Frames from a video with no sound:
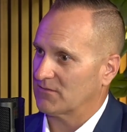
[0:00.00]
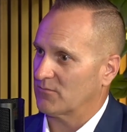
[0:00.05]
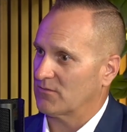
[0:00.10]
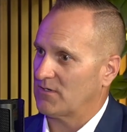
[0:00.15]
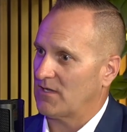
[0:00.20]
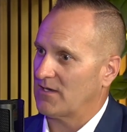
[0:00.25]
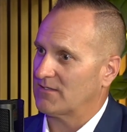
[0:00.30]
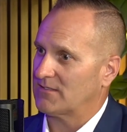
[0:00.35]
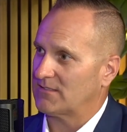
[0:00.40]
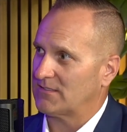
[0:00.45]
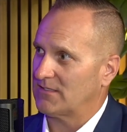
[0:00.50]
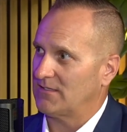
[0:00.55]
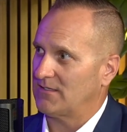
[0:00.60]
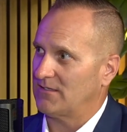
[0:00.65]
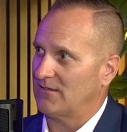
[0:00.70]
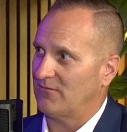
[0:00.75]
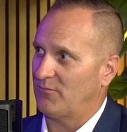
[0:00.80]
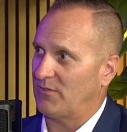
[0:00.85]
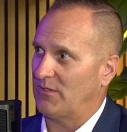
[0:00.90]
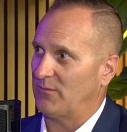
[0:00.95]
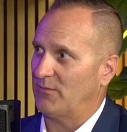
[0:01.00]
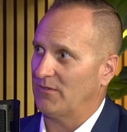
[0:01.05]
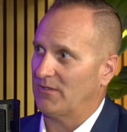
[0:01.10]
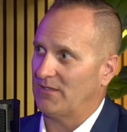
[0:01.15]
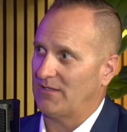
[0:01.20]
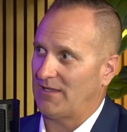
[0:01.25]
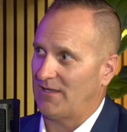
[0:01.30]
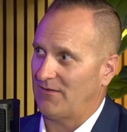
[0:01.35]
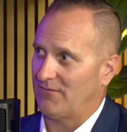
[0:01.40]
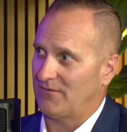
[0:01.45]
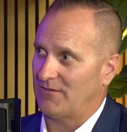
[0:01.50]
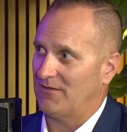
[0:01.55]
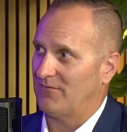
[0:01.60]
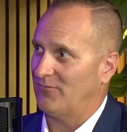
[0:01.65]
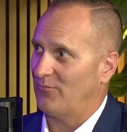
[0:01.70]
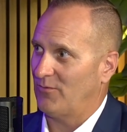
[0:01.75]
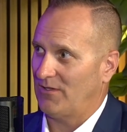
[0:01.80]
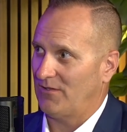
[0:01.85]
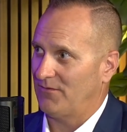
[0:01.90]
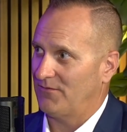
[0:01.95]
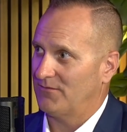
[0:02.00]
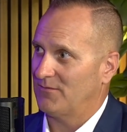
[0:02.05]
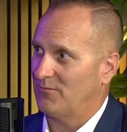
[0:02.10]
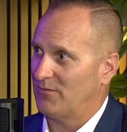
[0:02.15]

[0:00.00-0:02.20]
we're not a city of people that have enough wealth to